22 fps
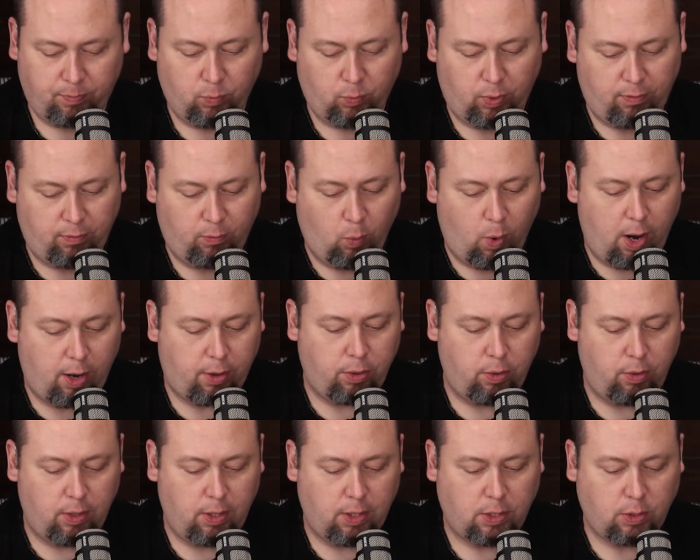We've walked
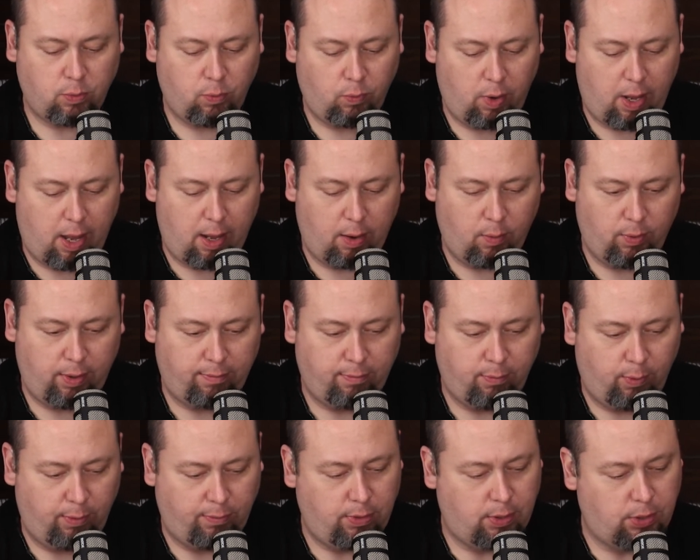through this, and
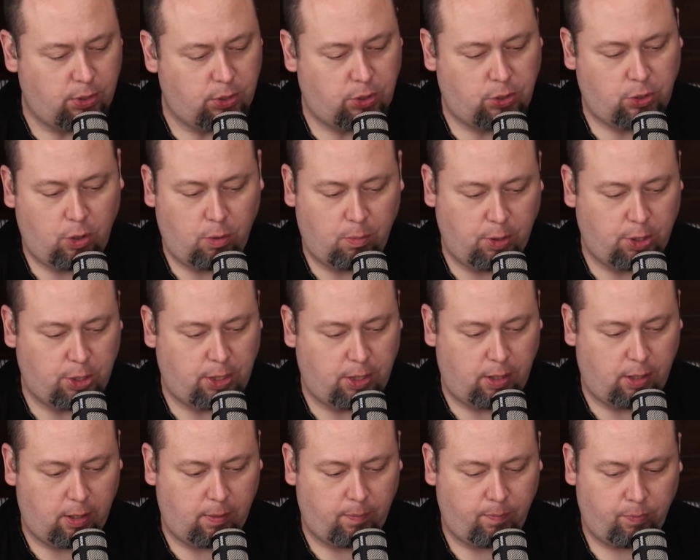we've there's so much
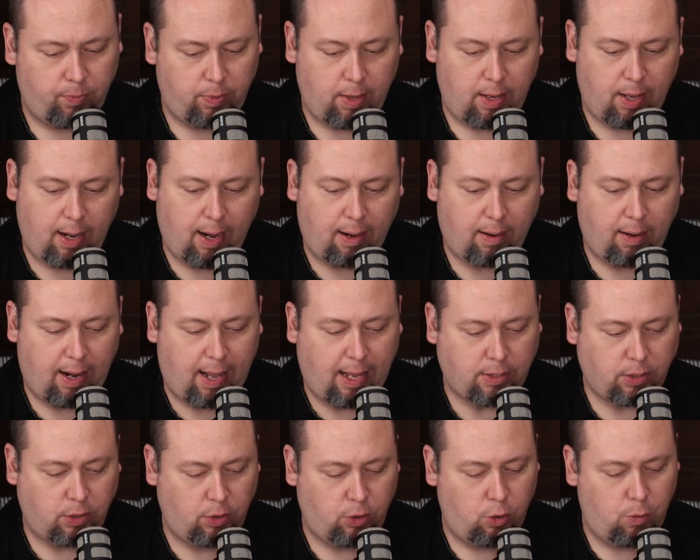here. And I'm going to
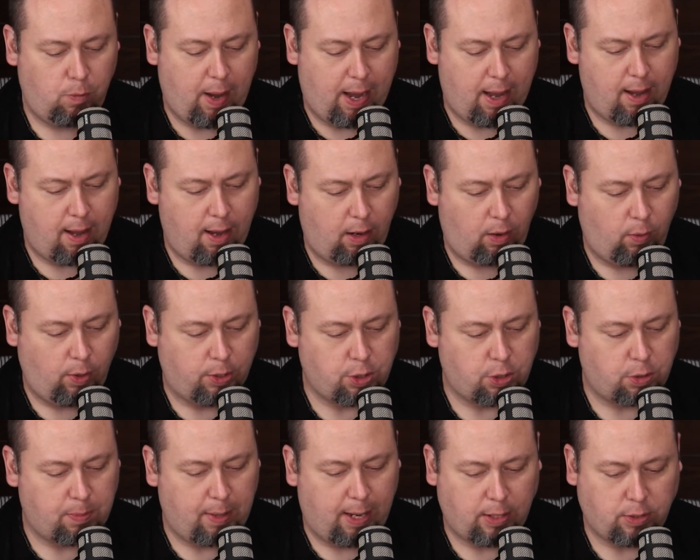ask you two
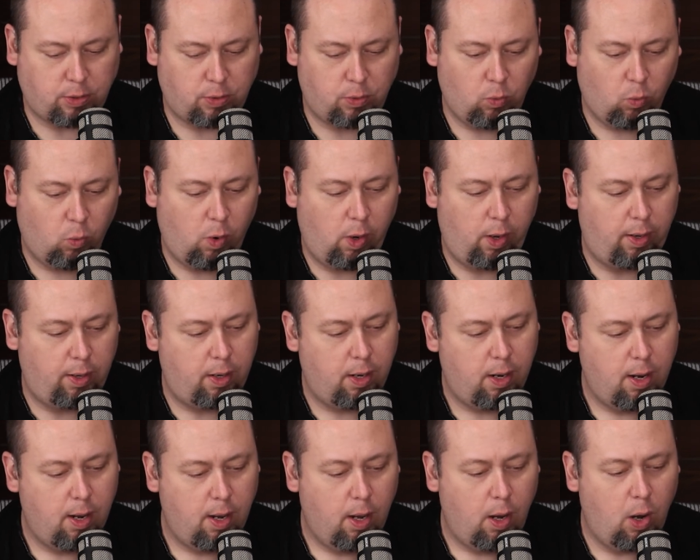questions, Pastor. One,
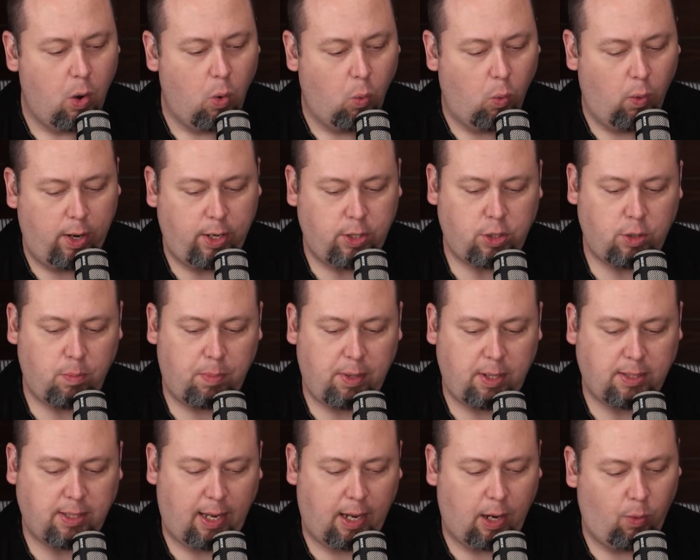what is your
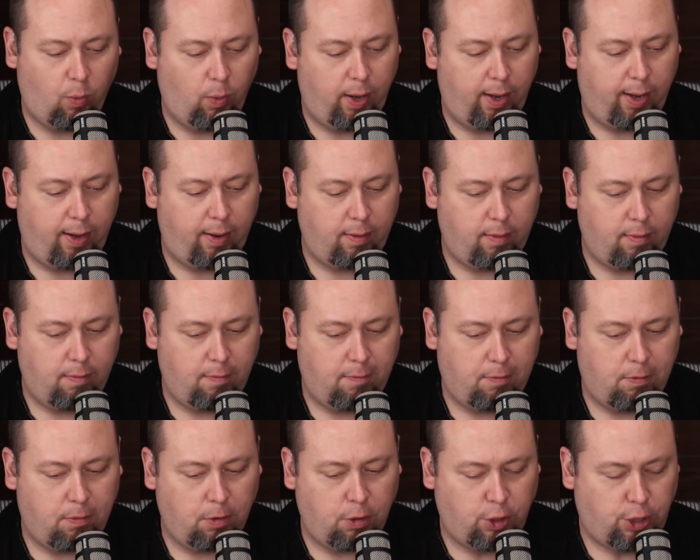big takeaway
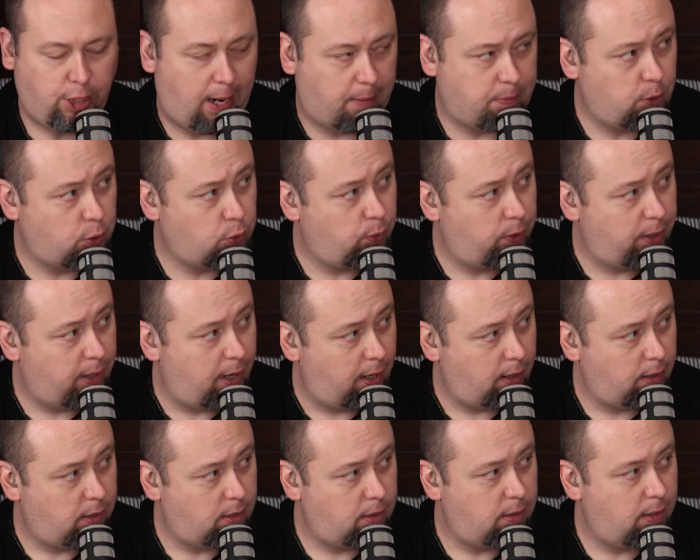for chapter
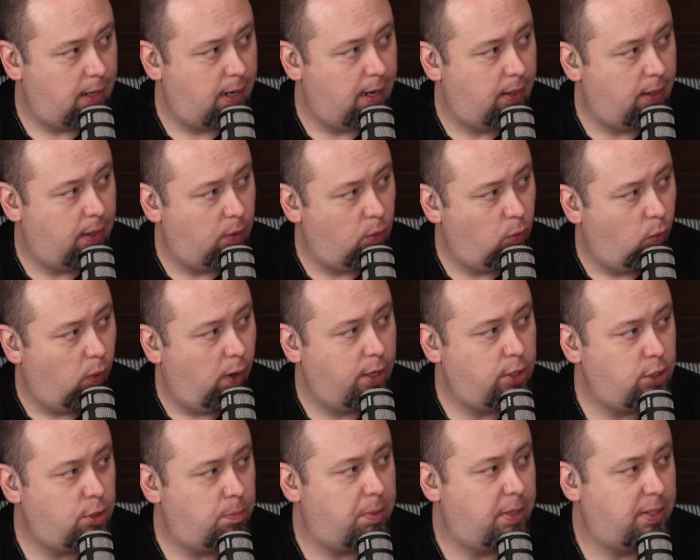28? And then what
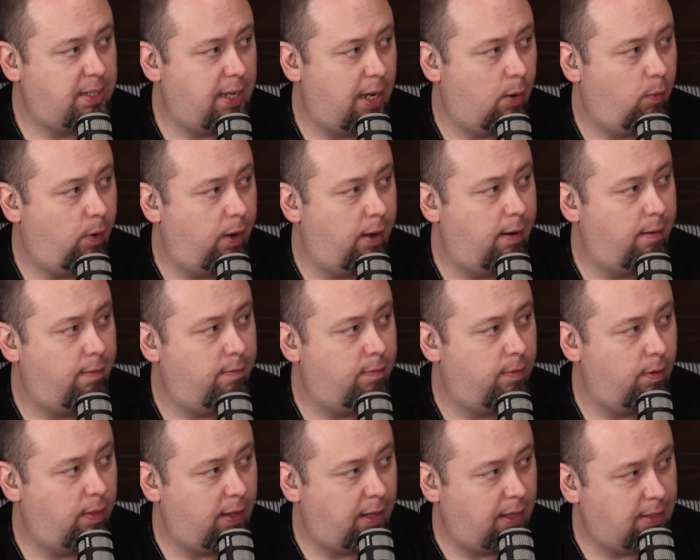is your big takeaway
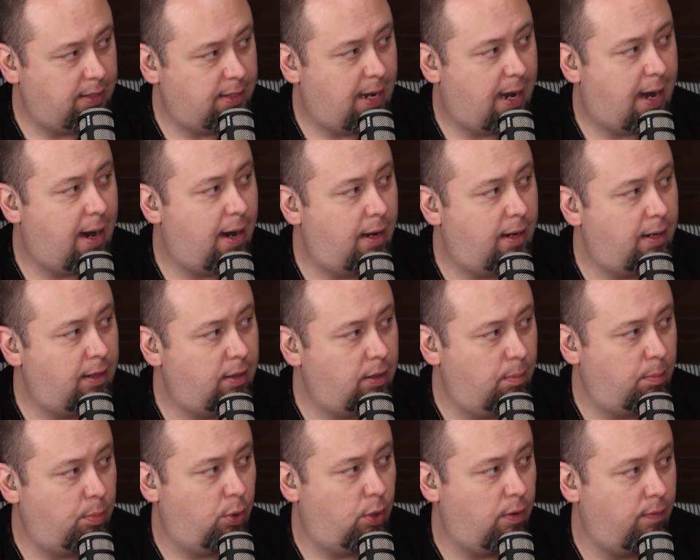for the entirety of
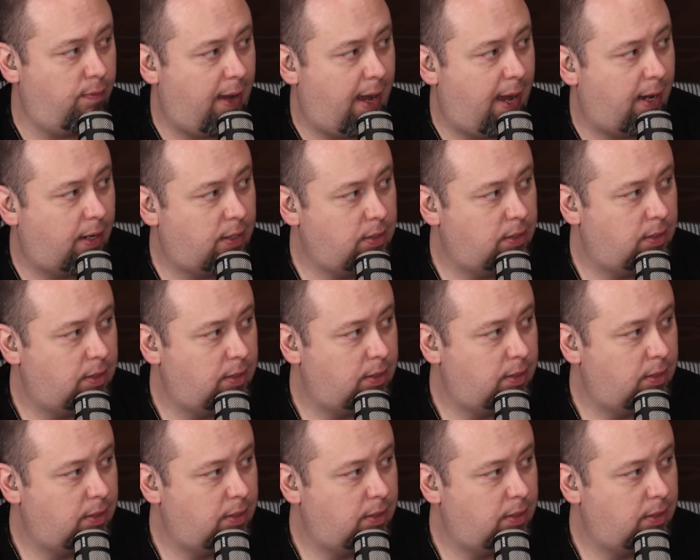the book of Acts?